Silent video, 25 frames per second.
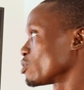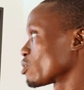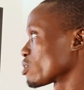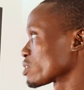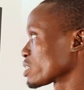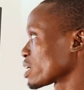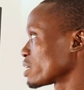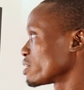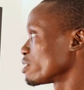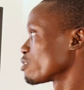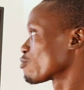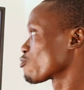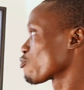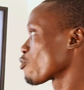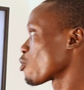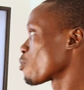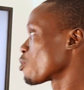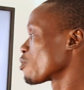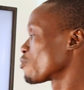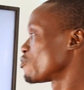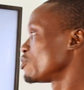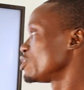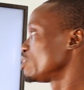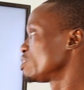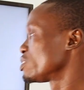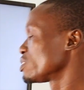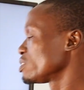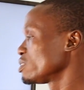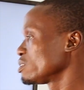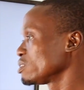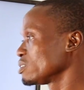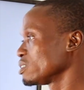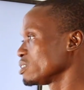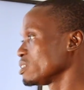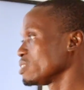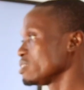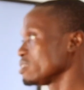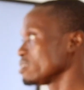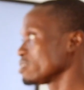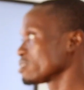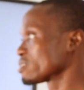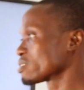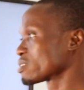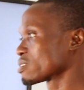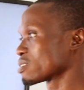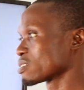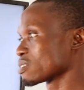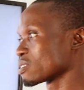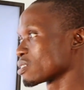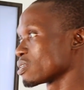The alternate form of a gene
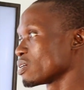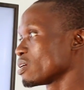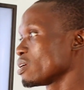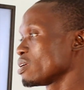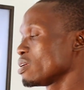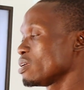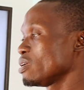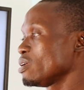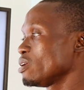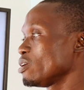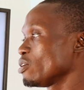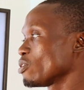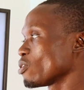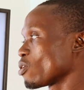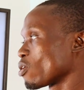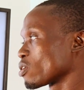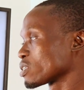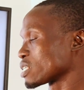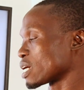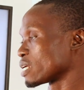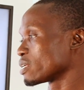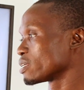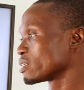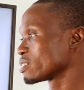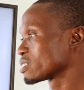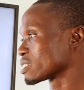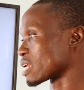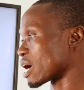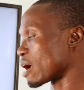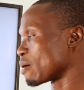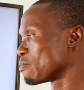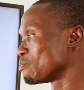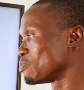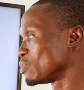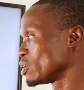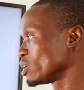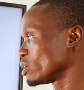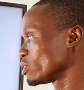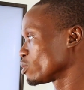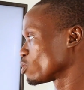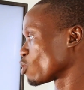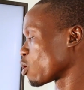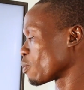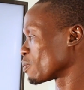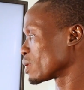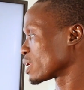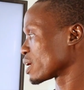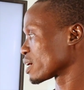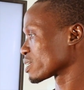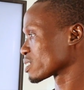is A. Alternate type. B.
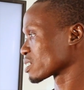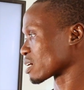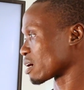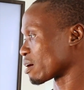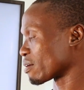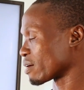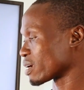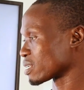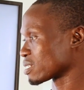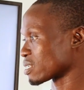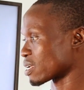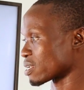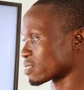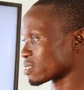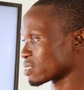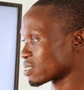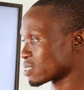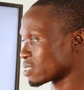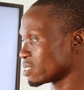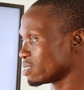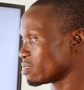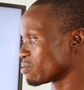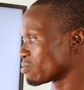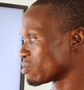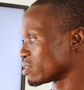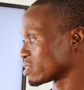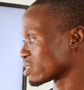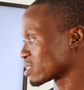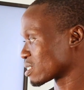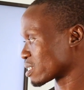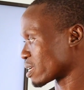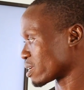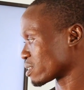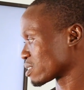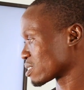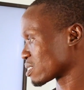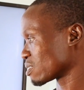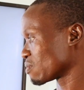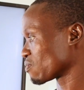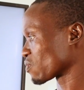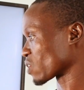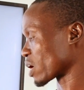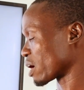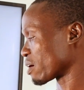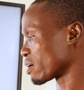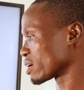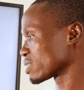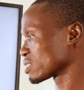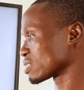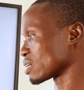Dominant character. C. Recessive
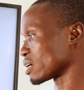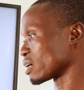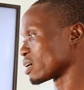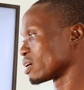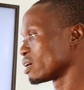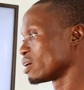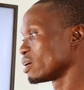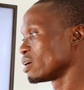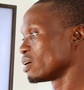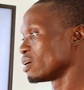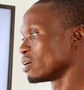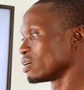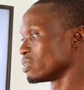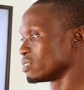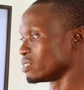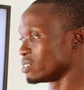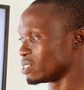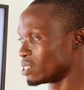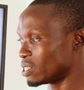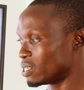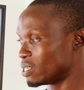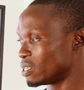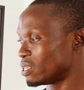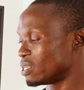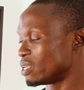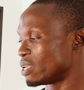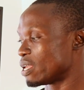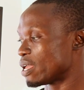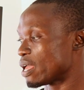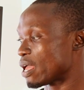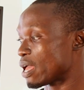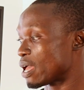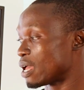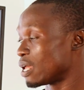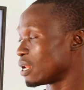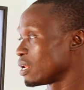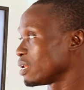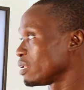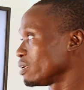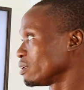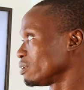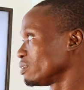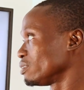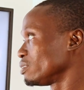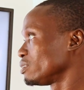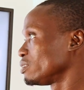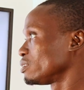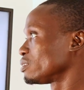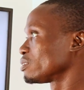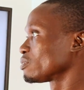character. D.
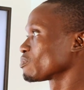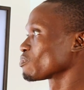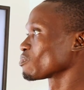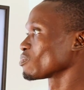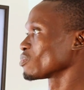Allele.